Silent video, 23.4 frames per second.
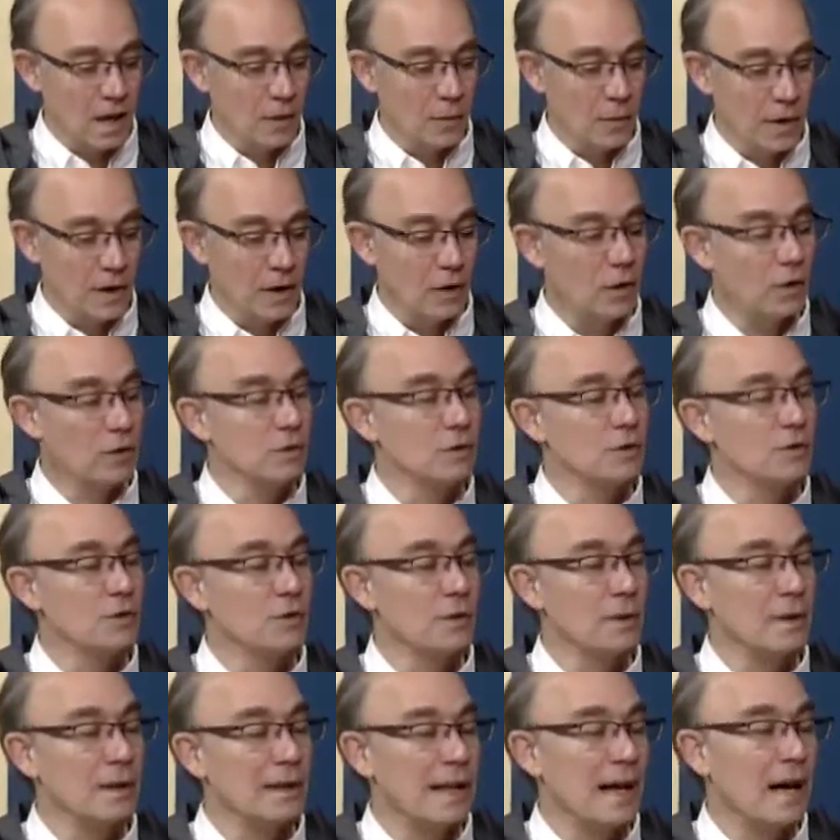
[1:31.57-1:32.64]
We
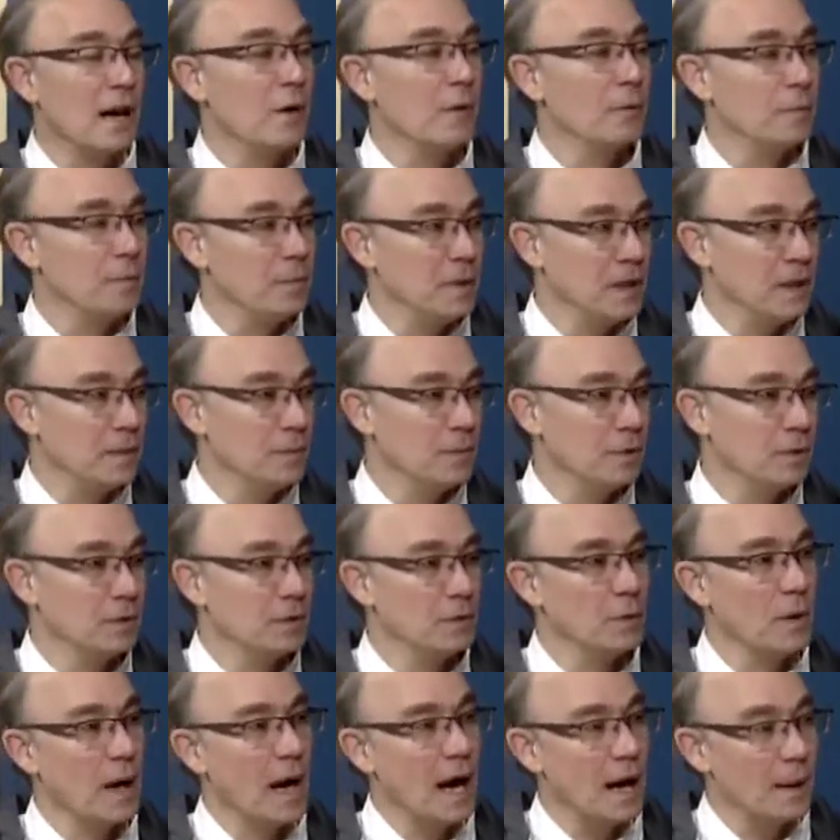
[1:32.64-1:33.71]
also allow people
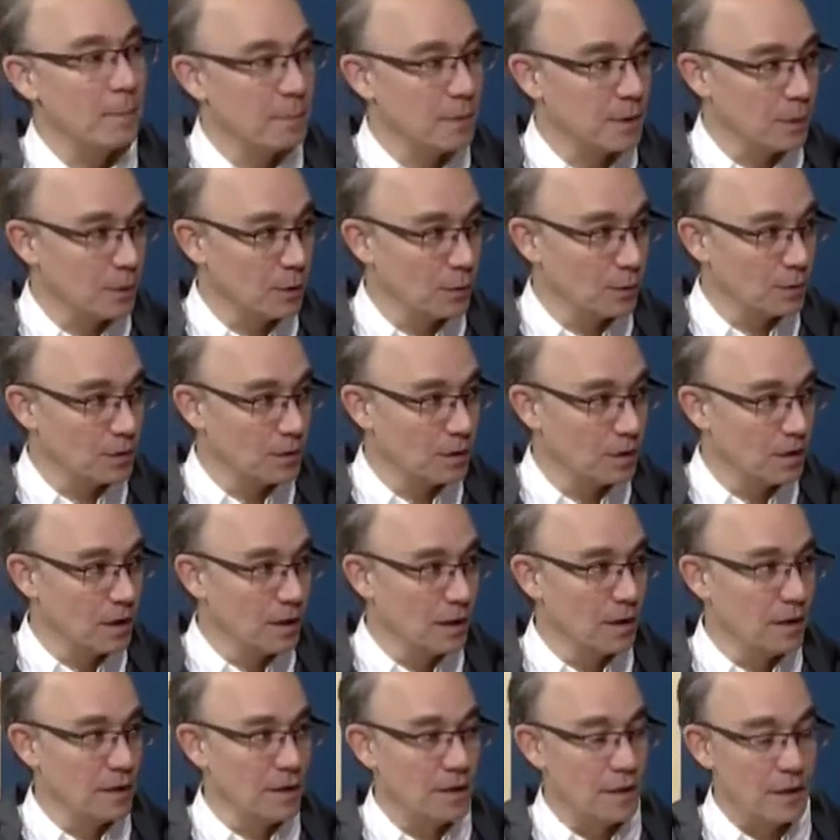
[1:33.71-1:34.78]
to upload
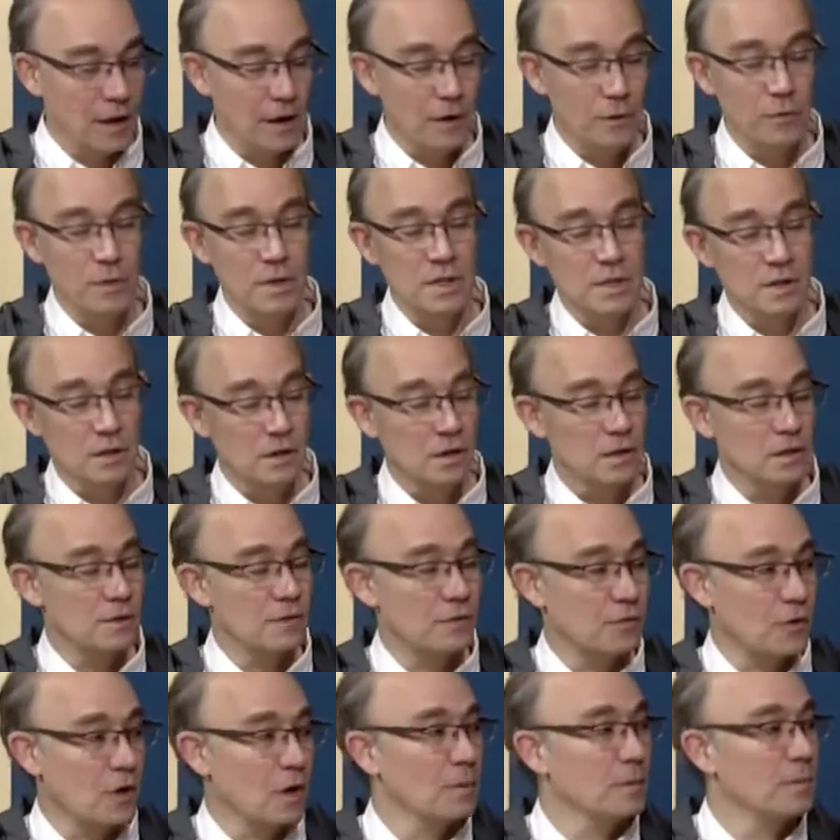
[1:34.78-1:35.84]
their results
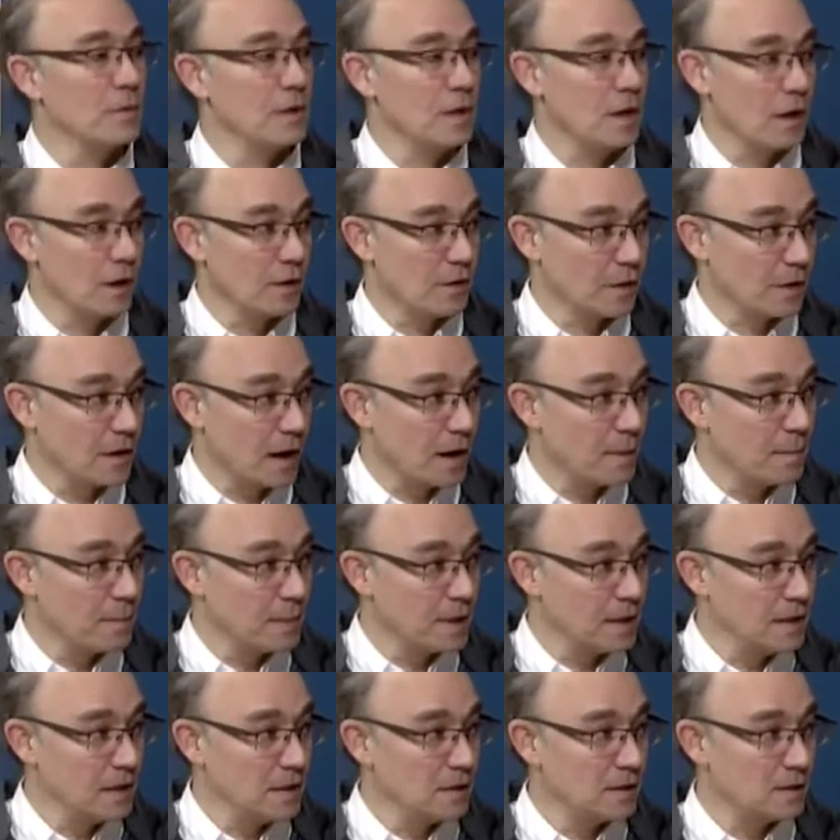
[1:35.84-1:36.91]
from the other
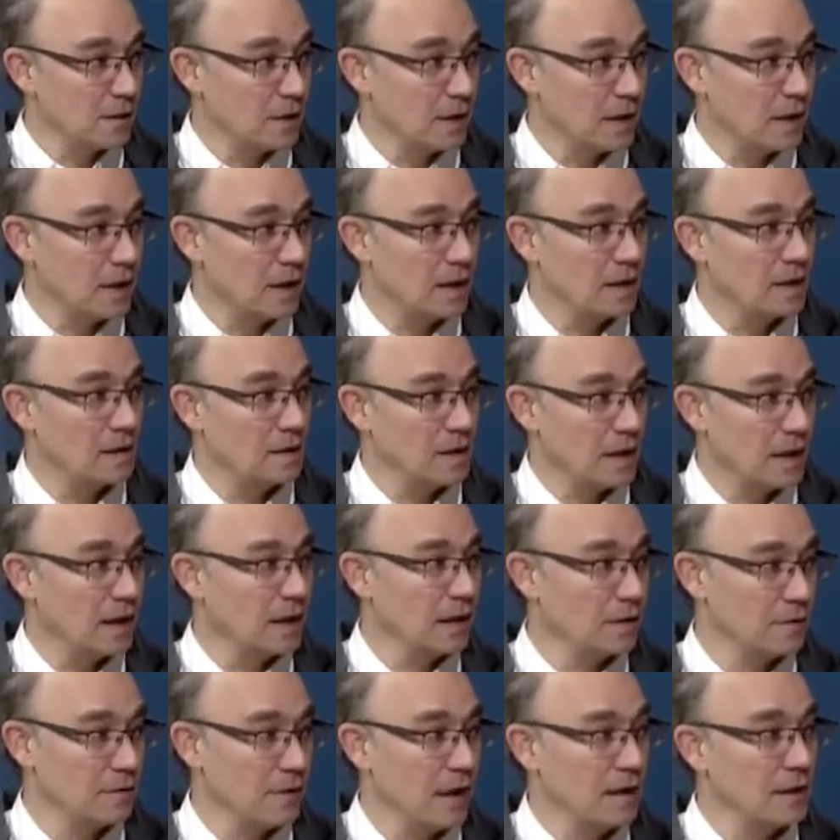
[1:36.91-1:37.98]
companies so they can
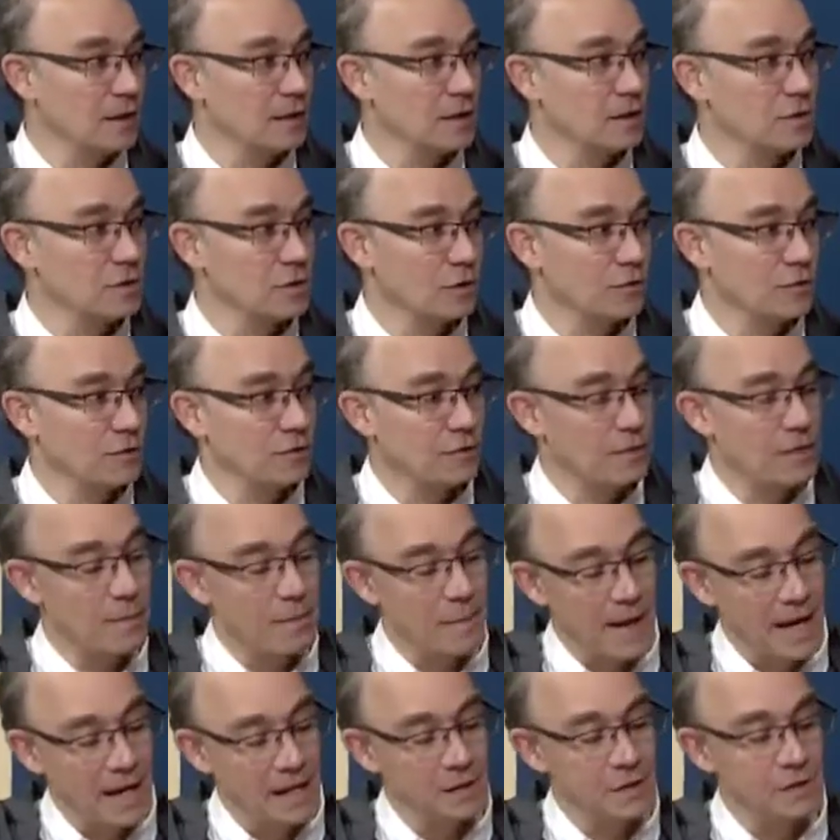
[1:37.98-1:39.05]
take advantage of the
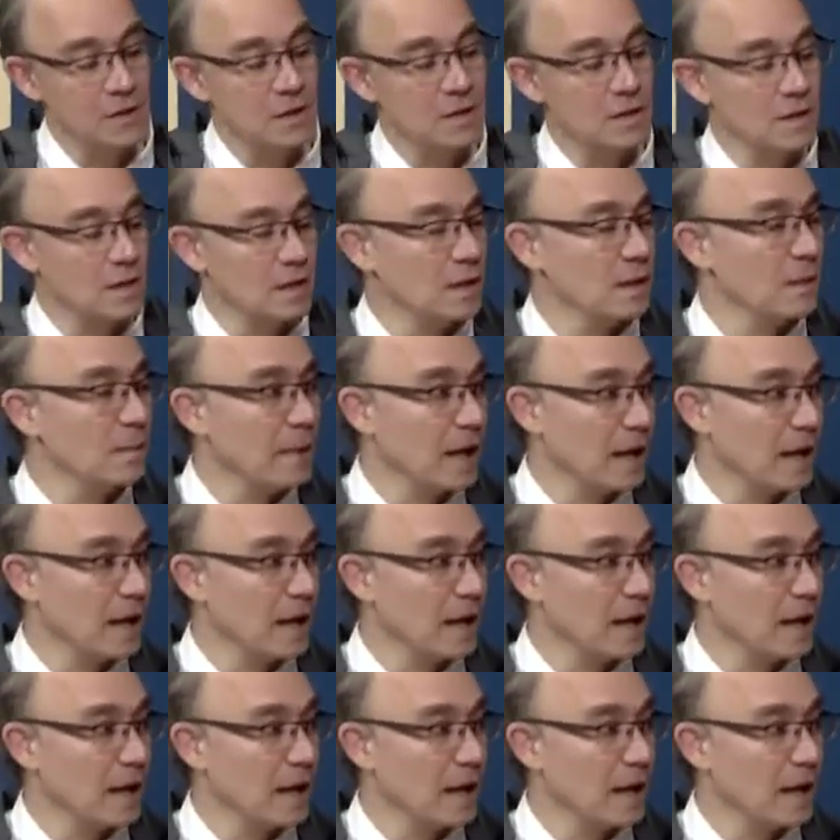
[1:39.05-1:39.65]
matches and the